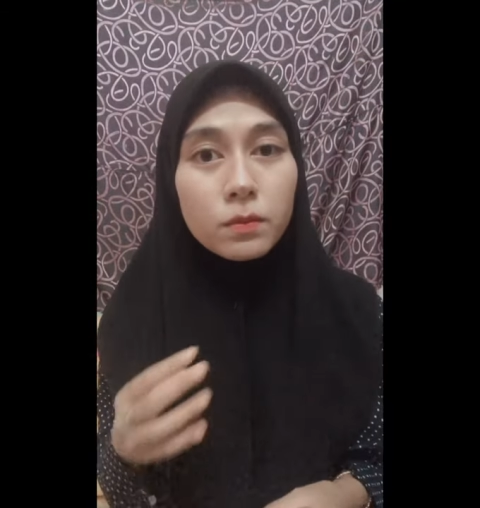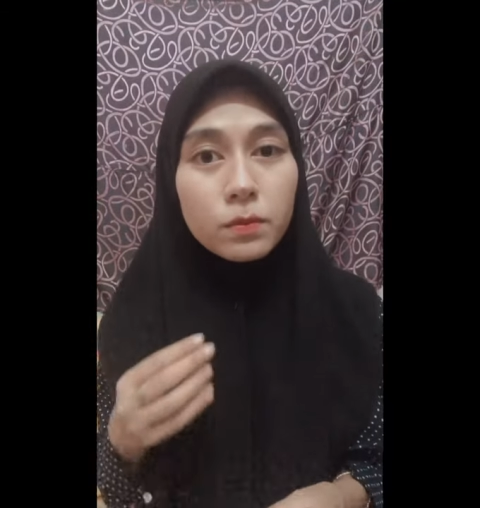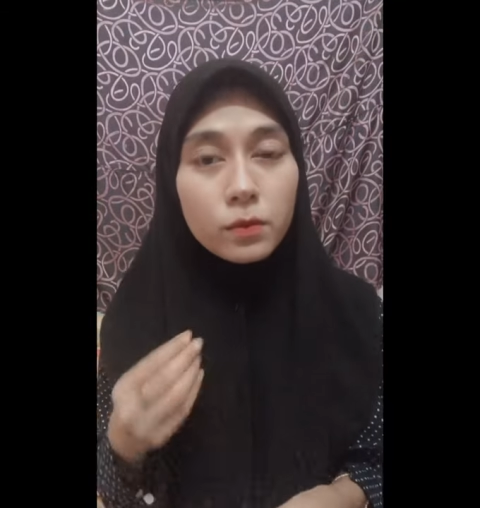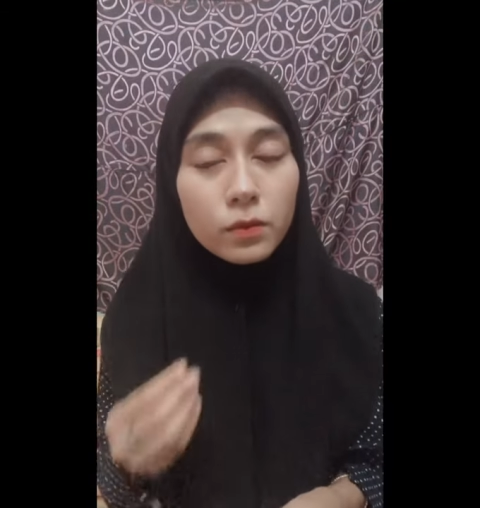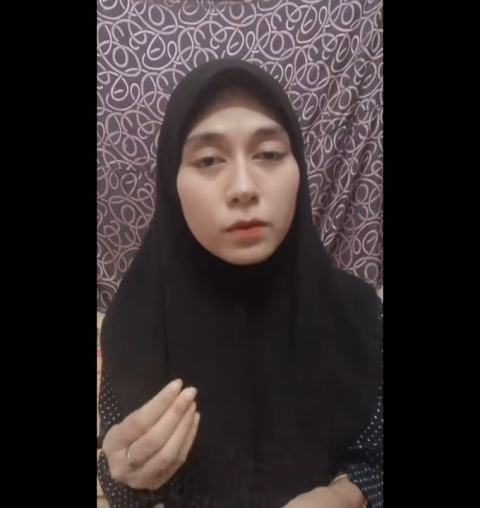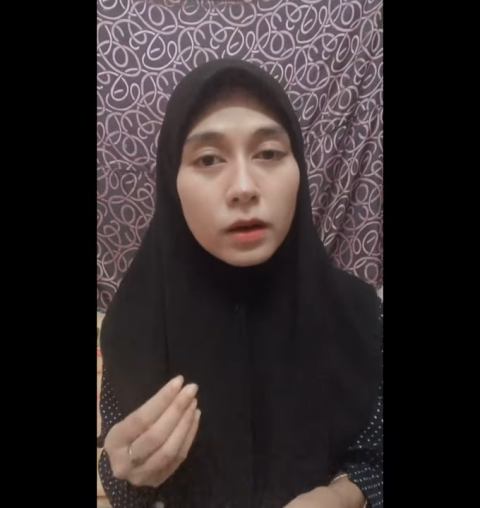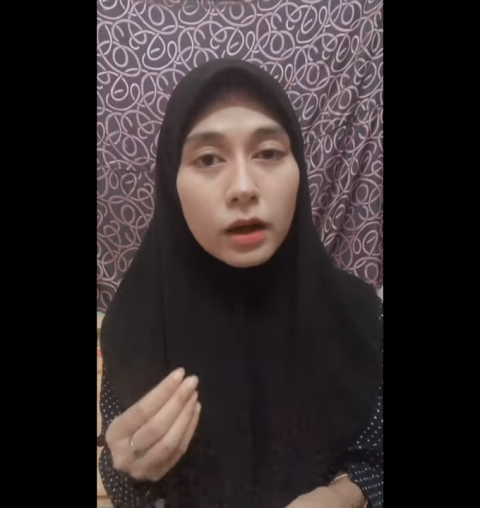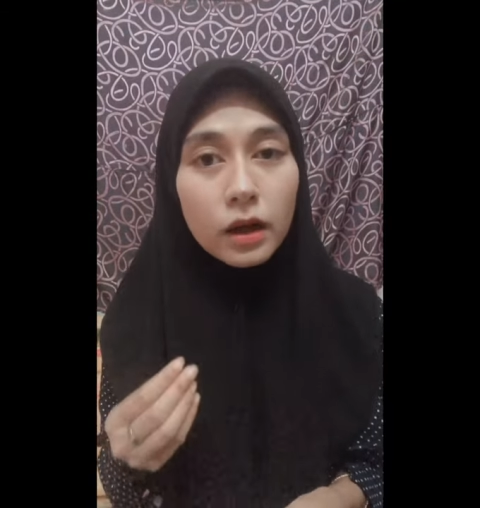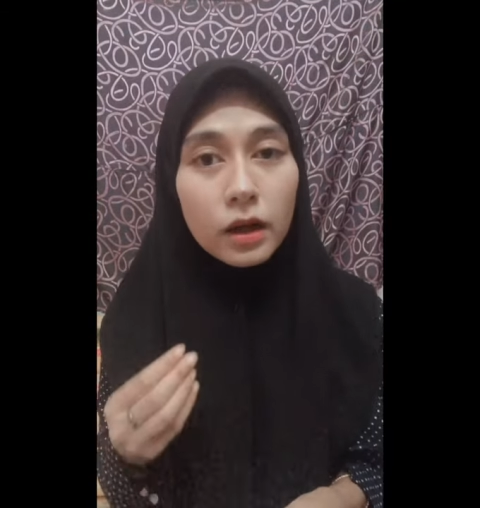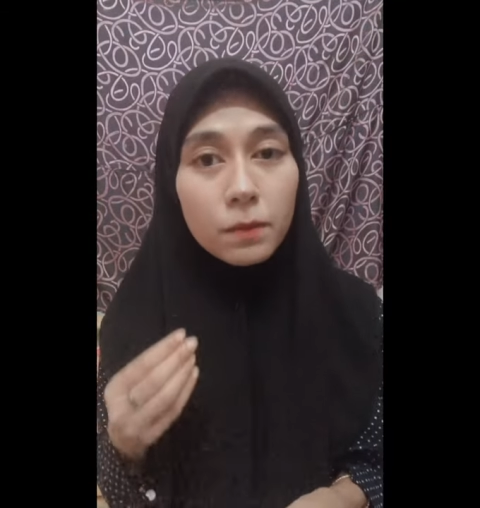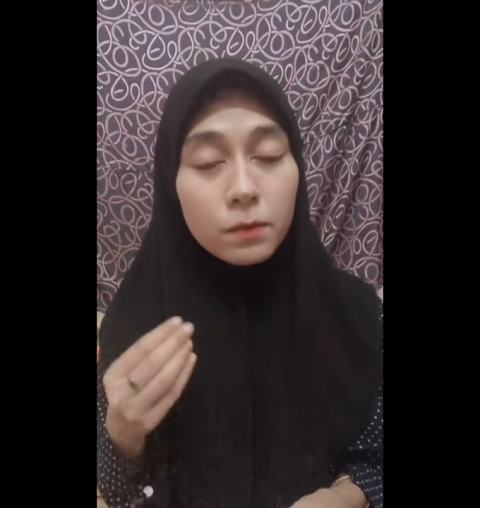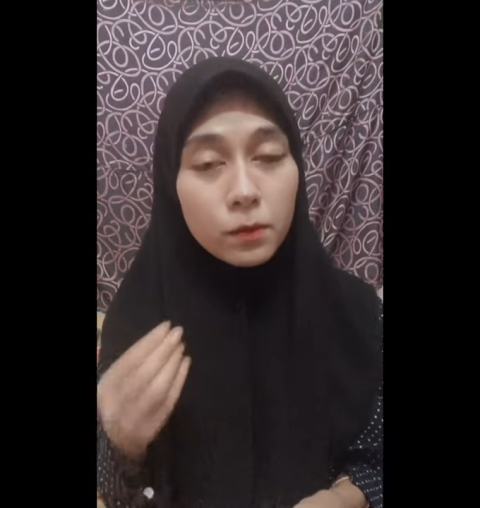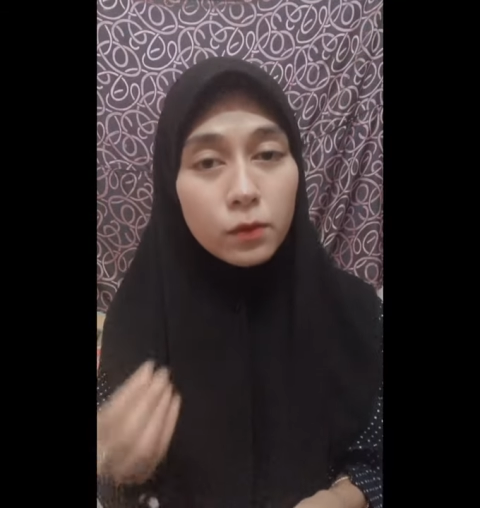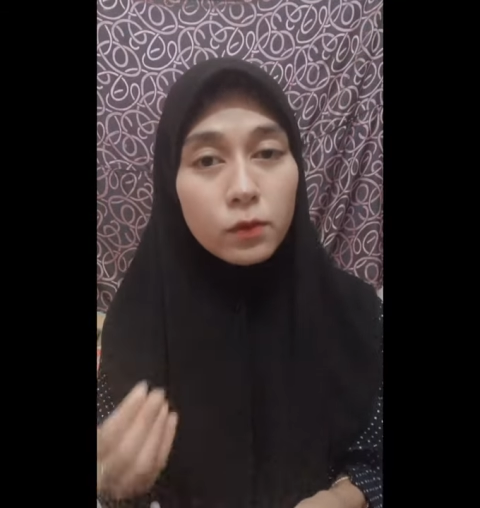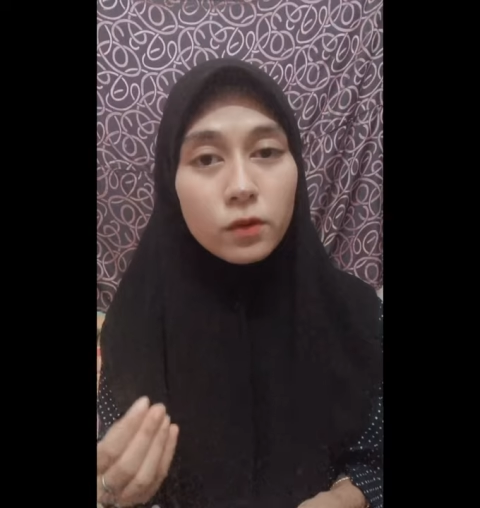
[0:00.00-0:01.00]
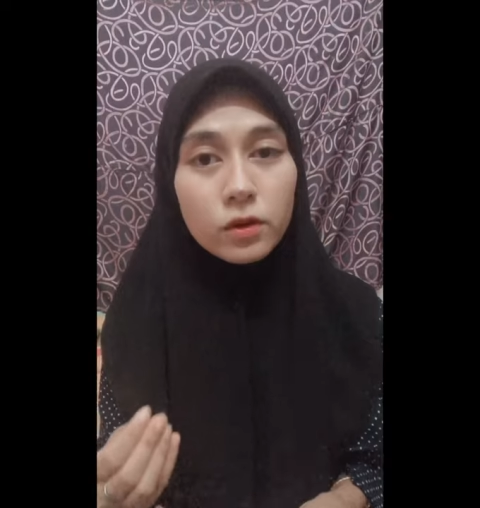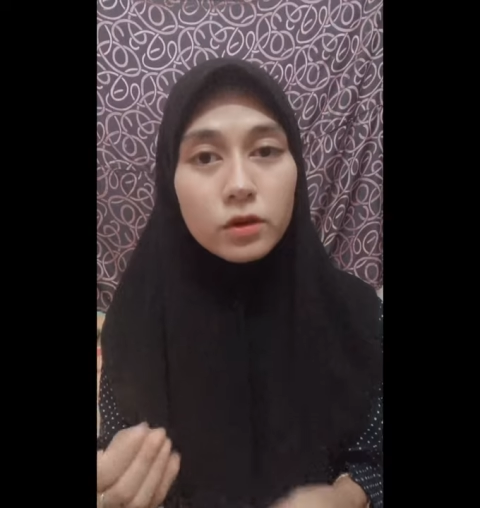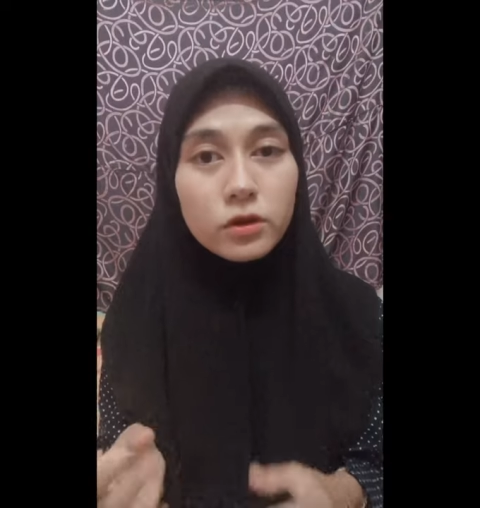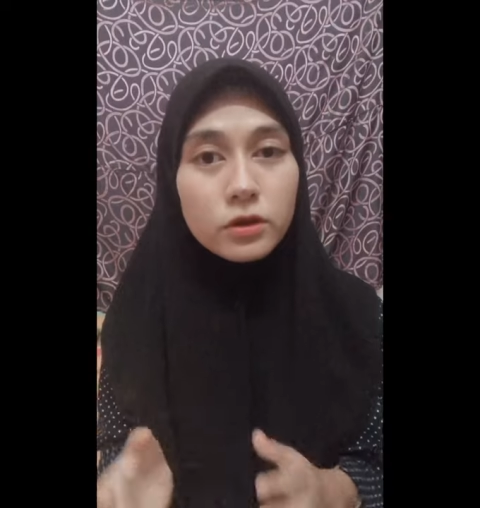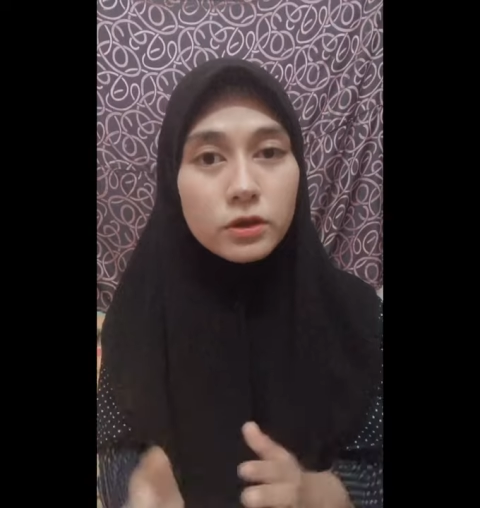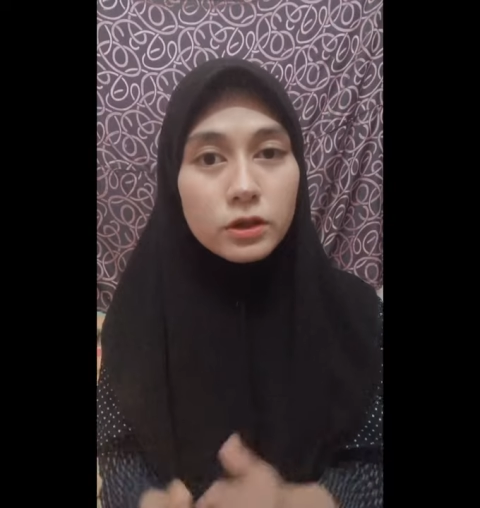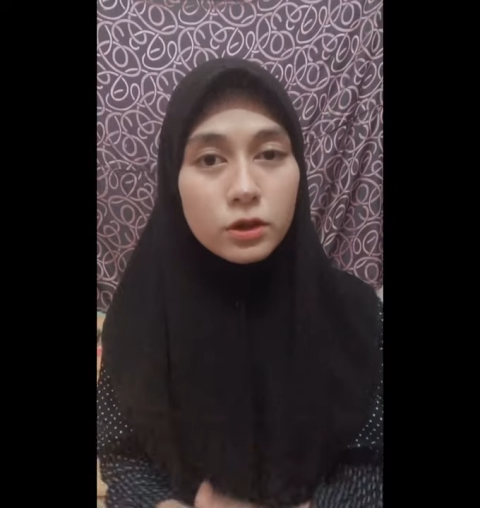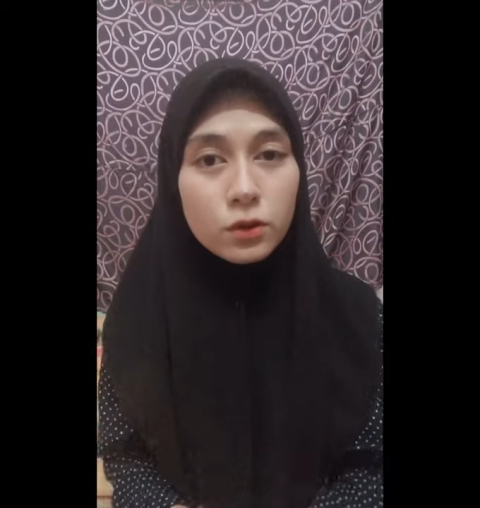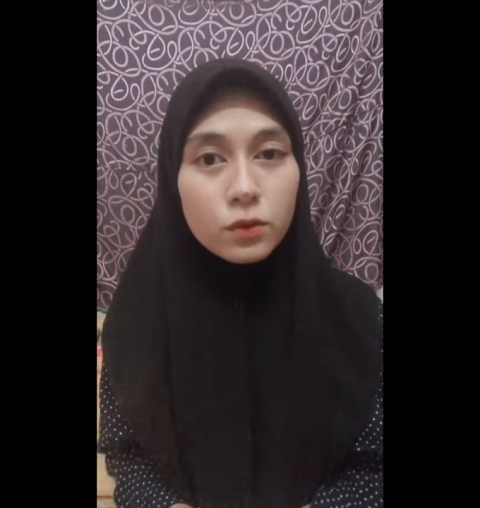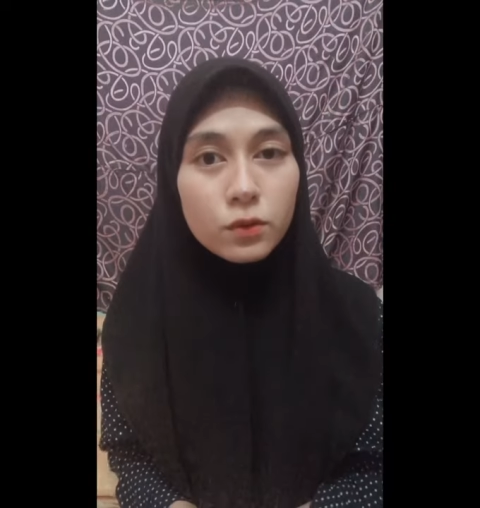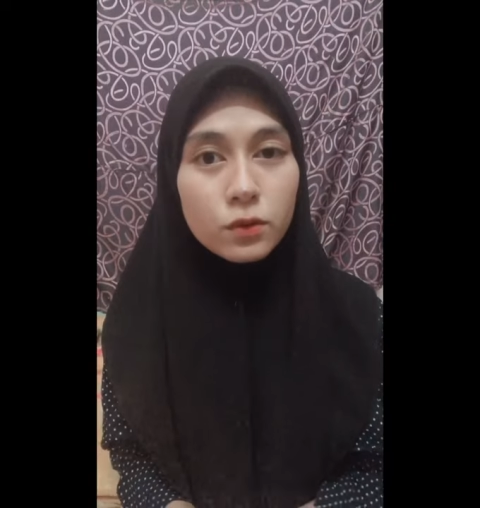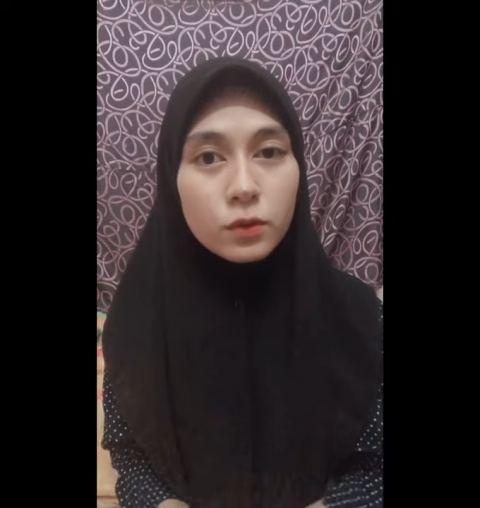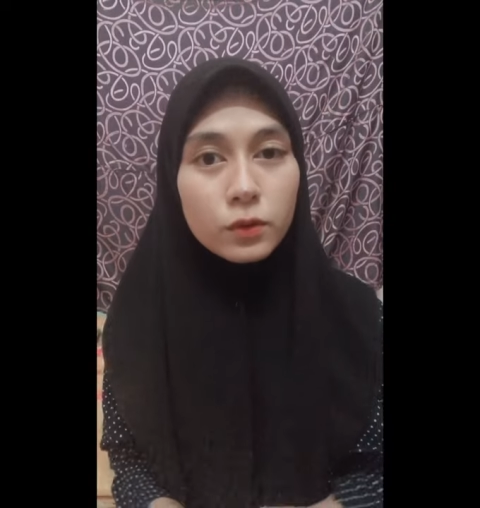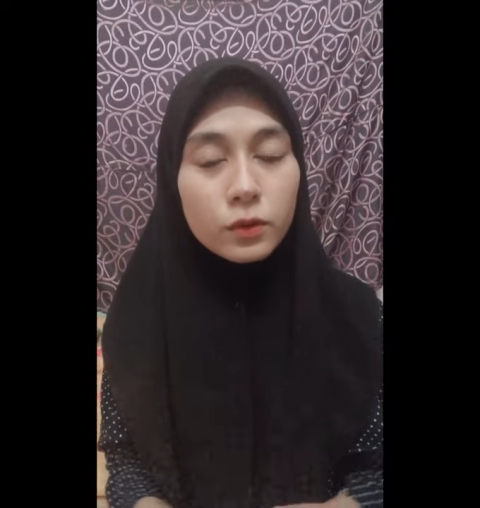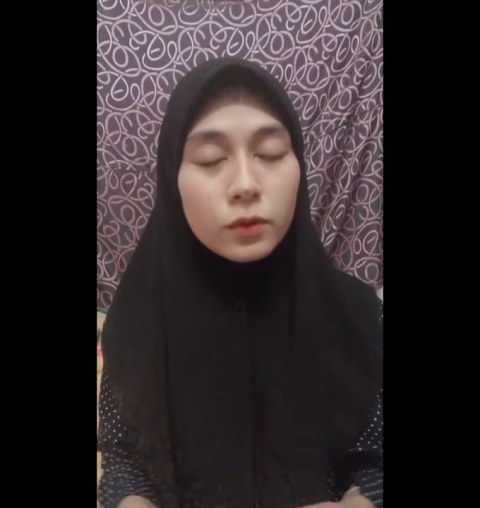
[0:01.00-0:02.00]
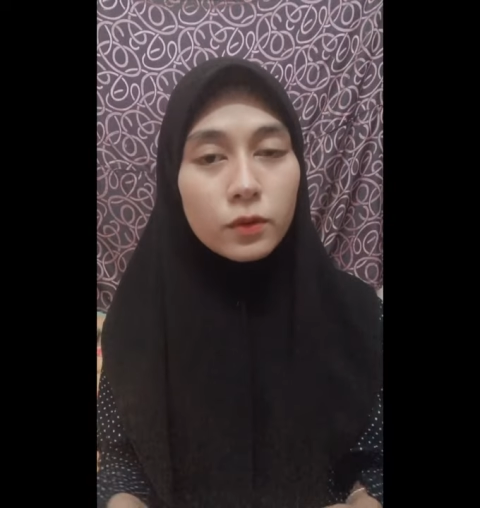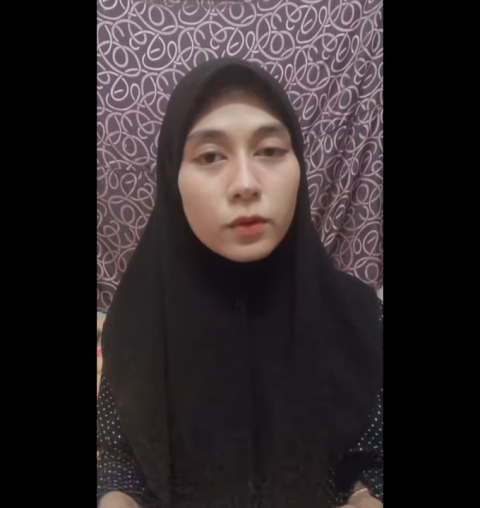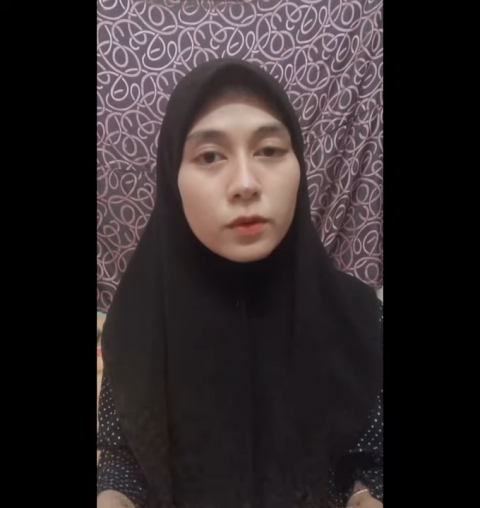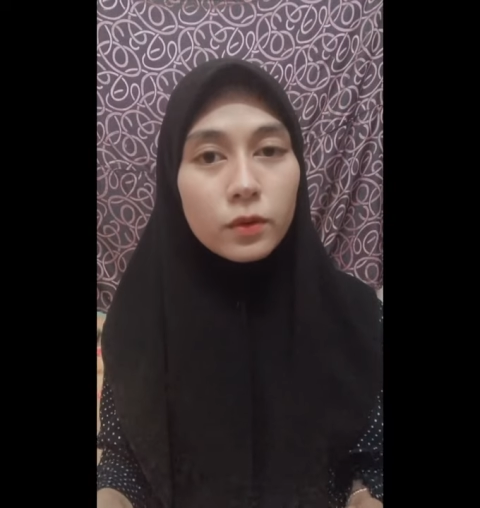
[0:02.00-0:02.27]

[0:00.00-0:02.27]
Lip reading: book through